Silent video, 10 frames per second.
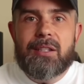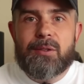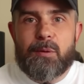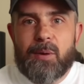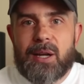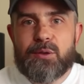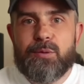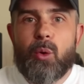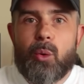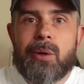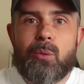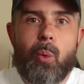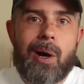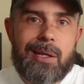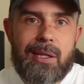So fast forward
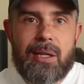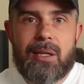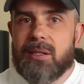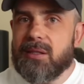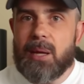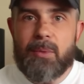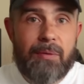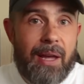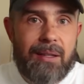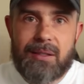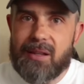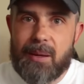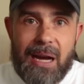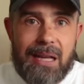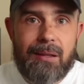1 year, same event,
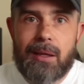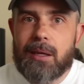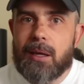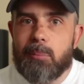same athlete,